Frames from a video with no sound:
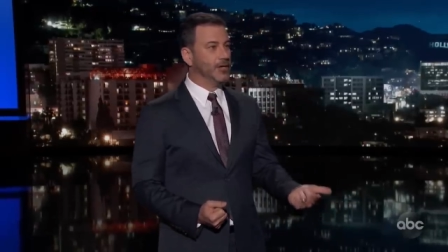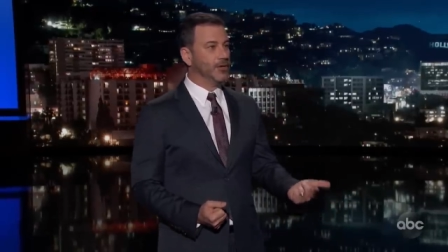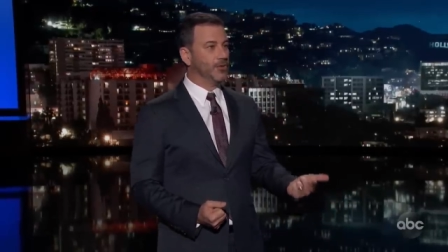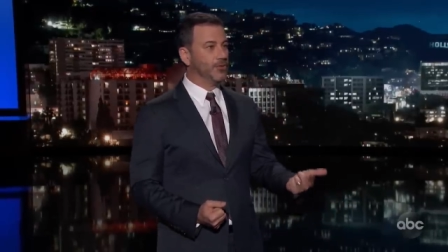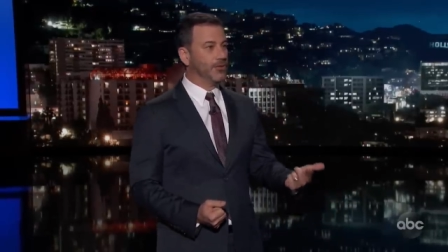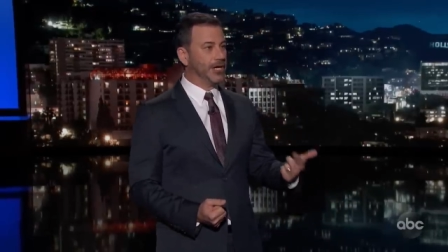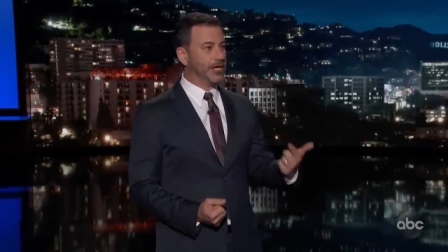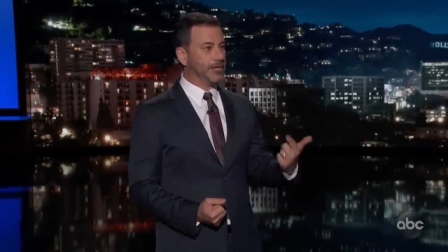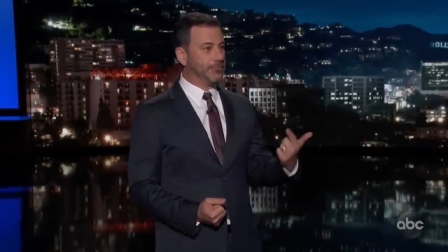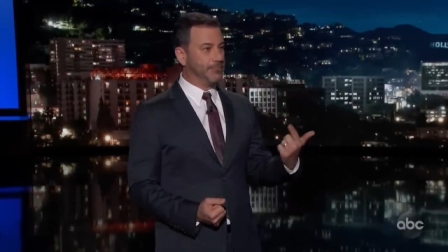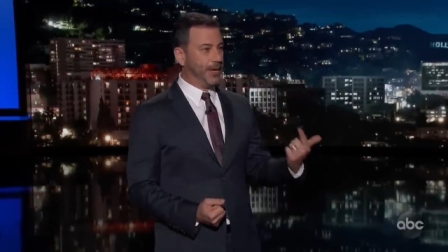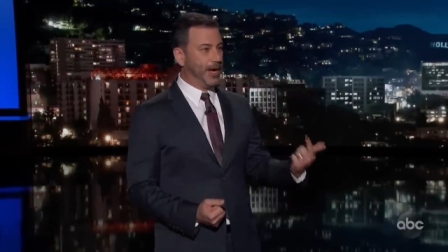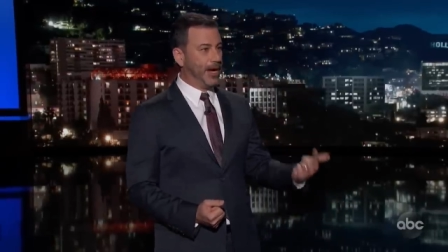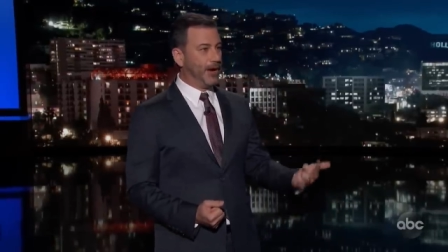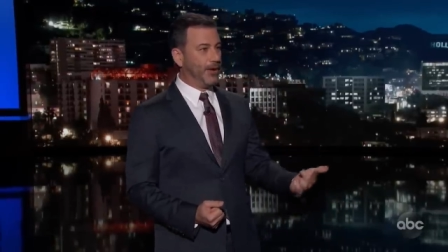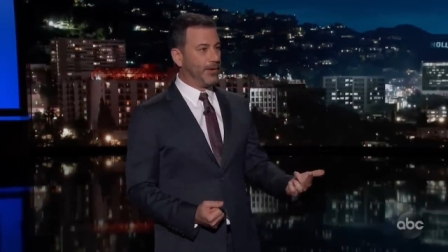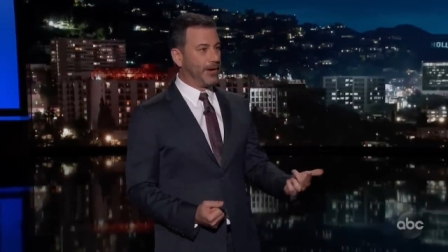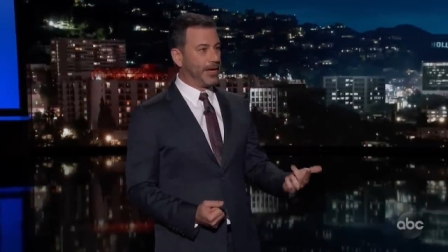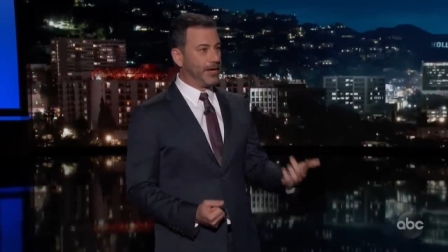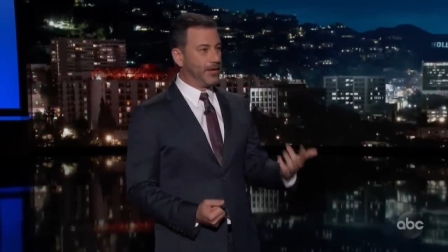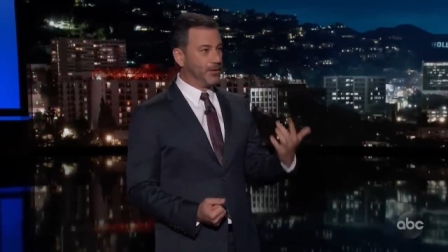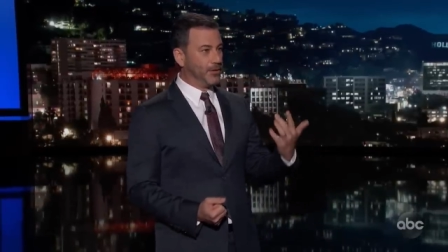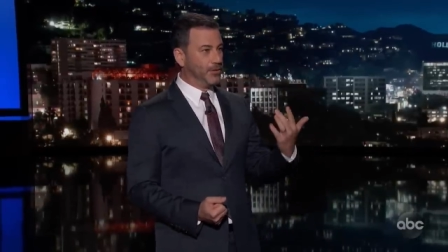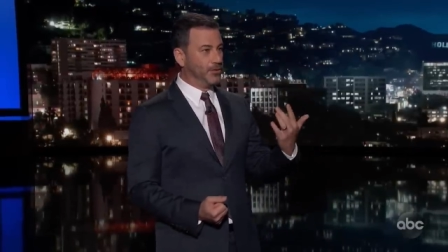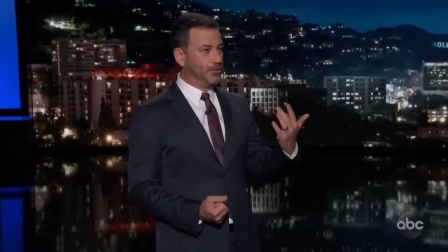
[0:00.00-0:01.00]
Rick
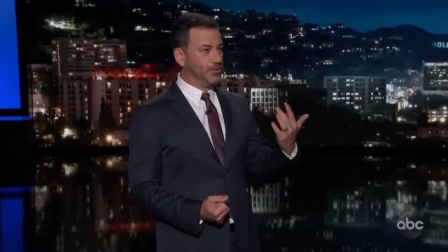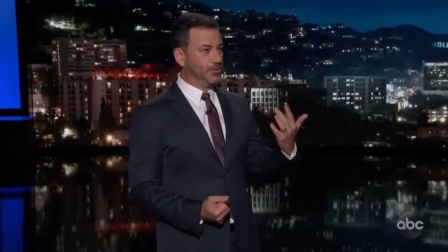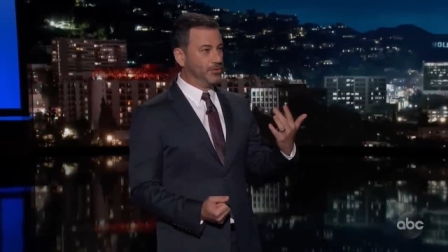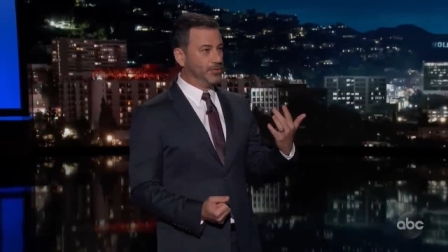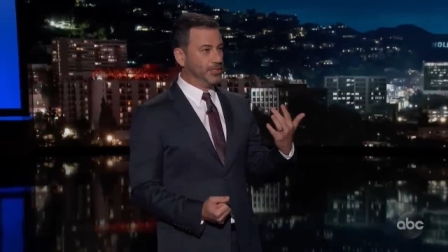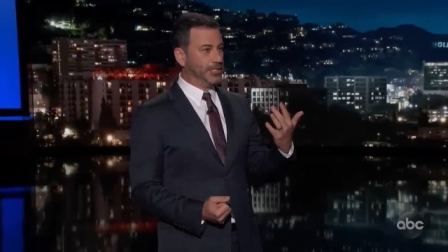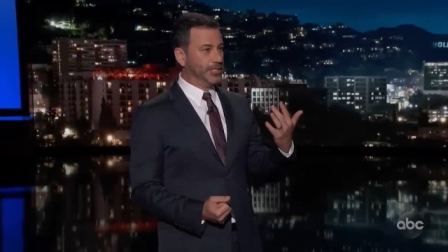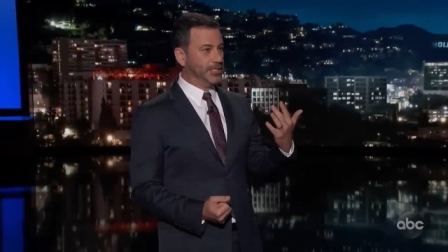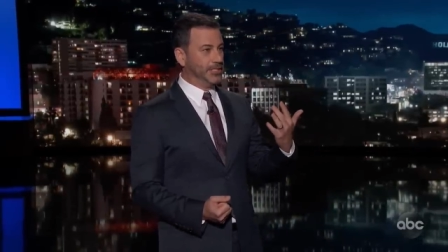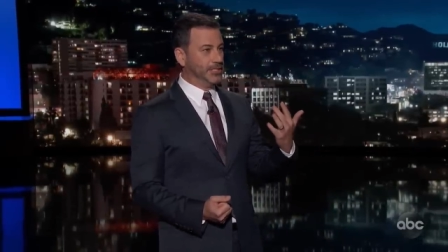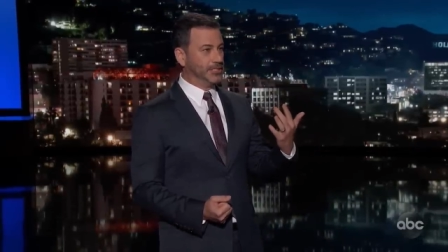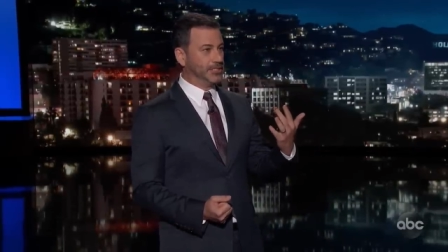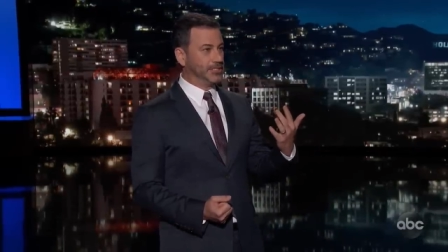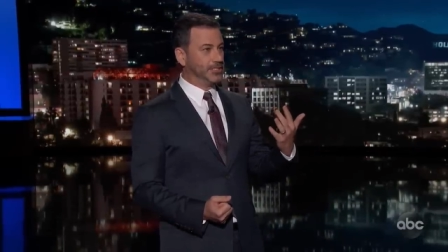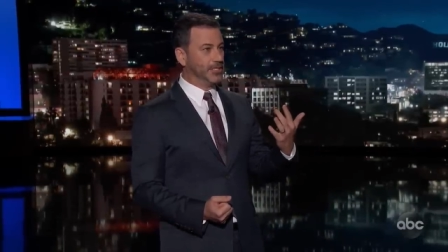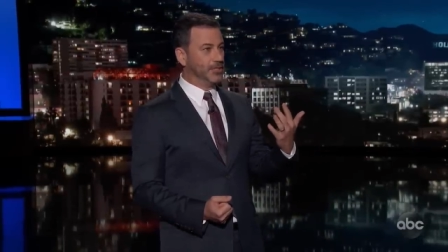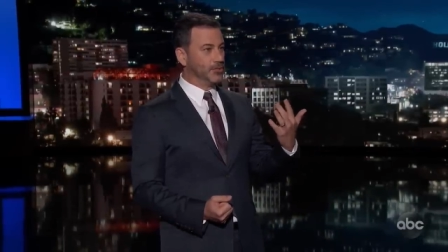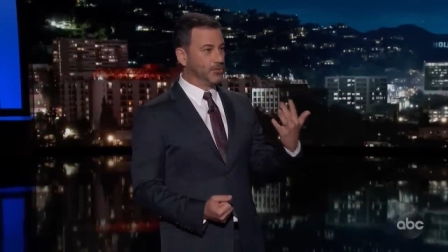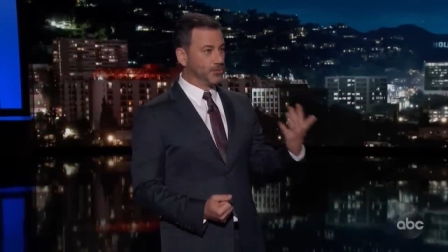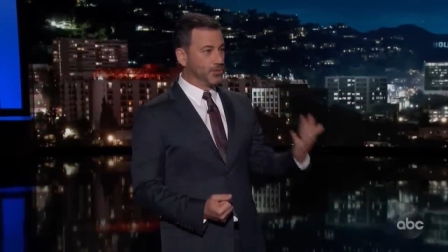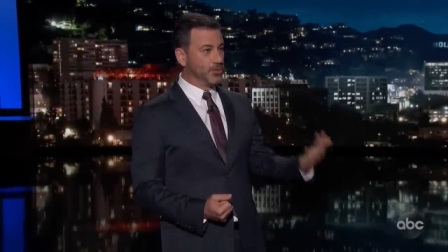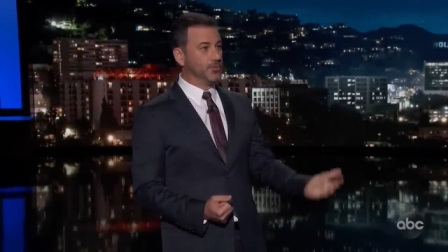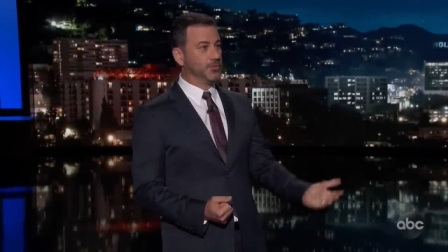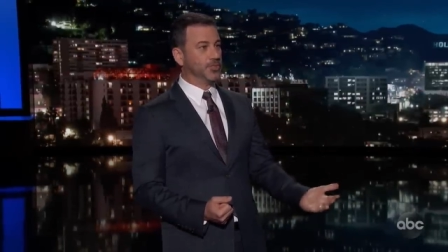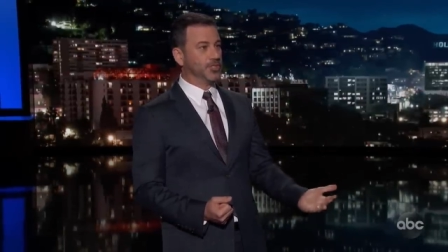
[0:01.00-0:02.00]
Perry, who is
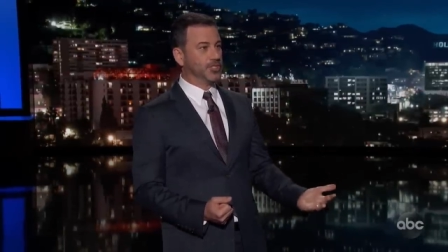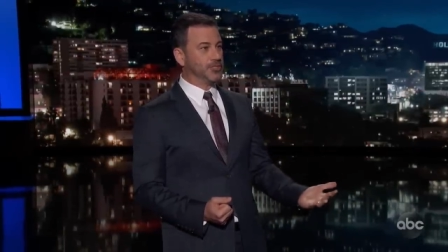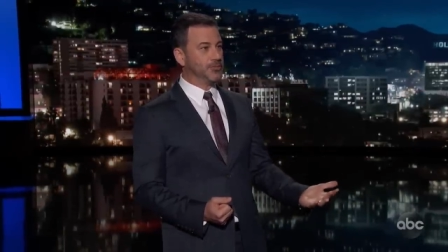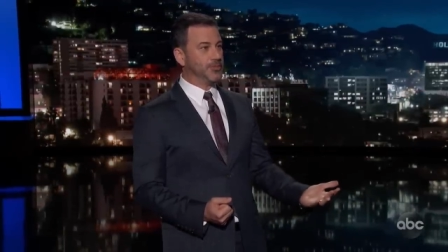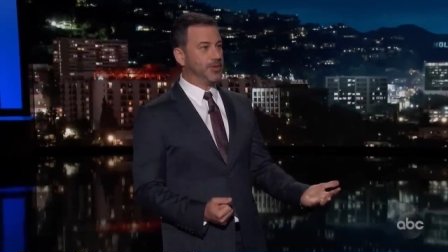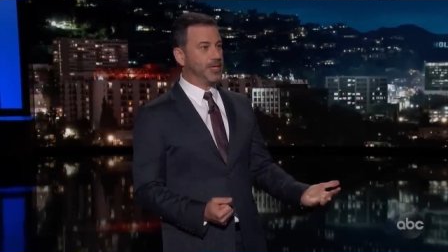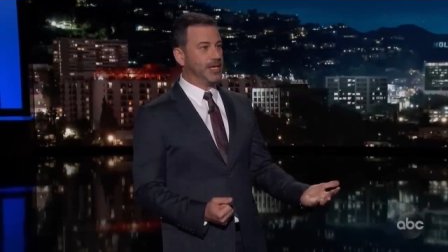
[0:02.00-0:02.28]
rumored to